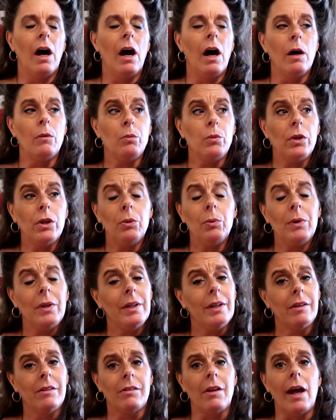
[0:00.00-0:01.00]
I'm really,
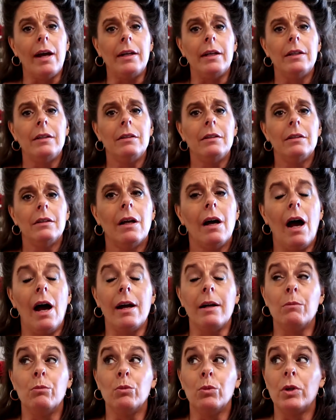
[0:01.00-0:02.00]
really excited.
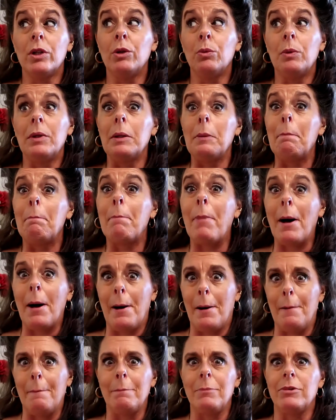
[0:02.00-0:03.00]
I'm really, really
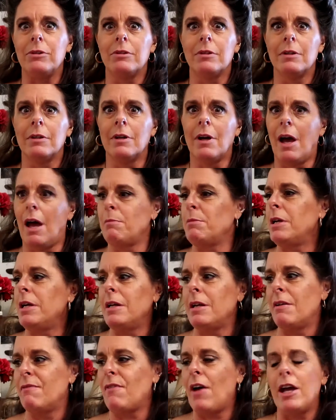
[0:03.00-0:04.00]
pumped. I
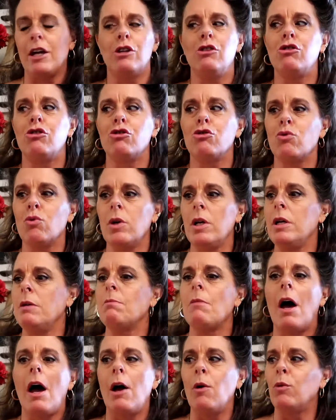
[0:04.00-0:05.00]
mean, if I can
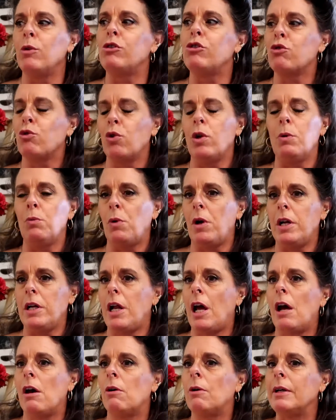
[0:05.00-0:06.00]
scream, I would scream right
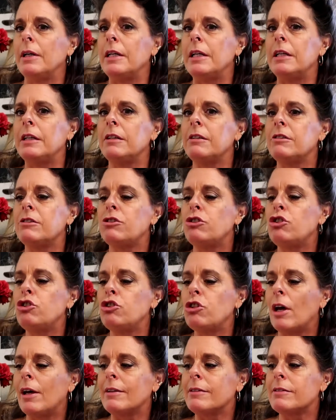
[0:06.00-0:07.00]
now. It is
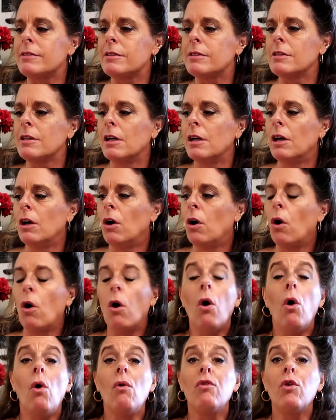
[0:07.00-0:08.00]
just
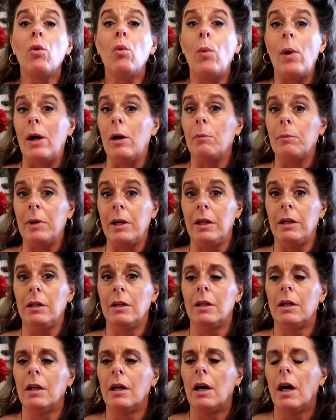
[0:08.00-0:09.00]
overwhelming.
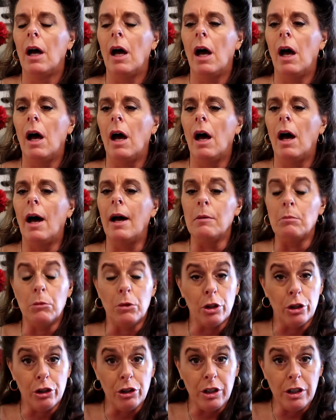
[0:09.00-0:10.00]
I'm
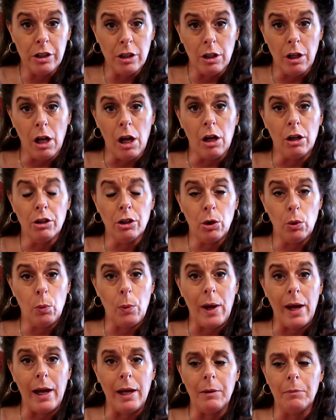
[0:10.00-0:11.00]
learning along the
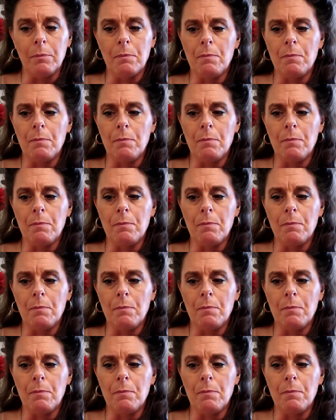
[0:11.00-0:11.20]
way.